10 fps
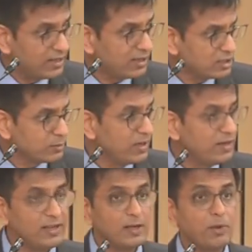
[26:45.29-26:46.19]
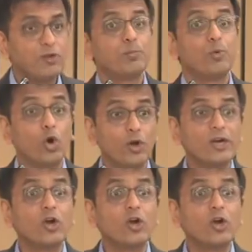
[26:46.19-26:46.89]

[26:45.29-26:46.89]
untouchability in a much broader